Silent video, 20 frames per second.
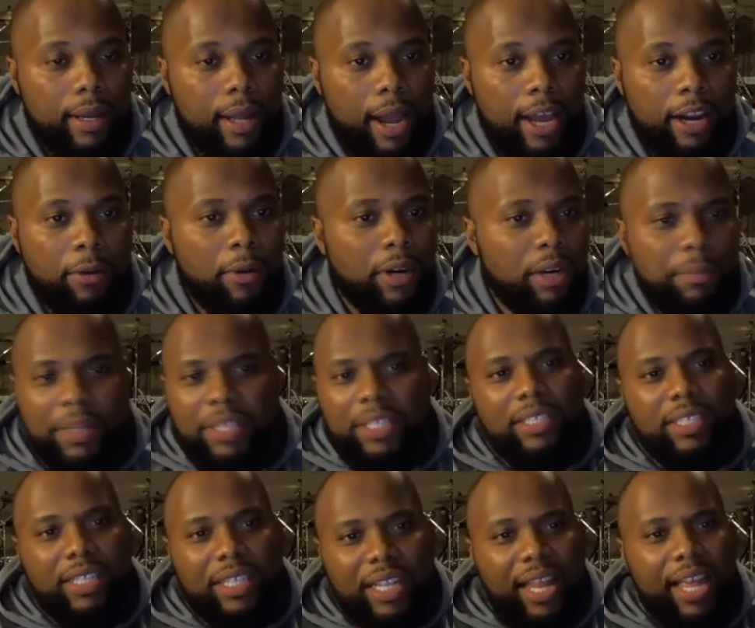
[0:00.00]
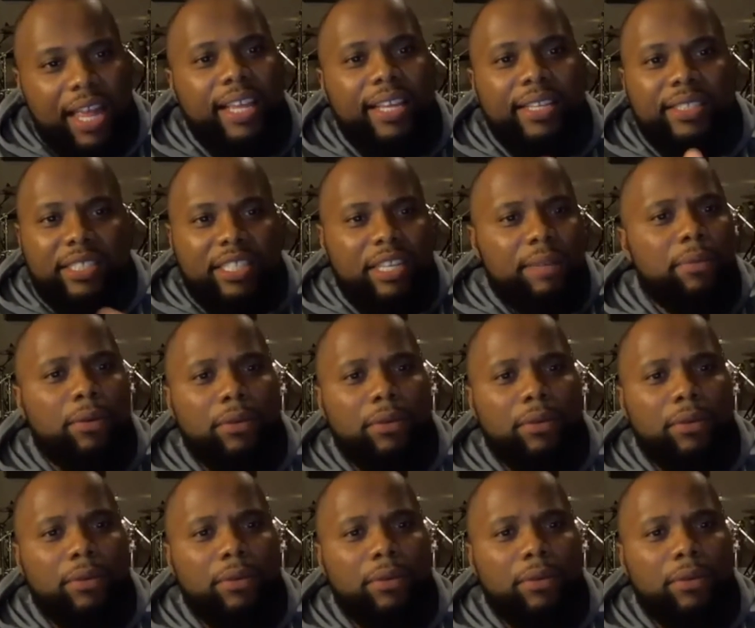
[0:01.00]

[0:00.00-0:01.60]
I don't want to be this clanging cymbal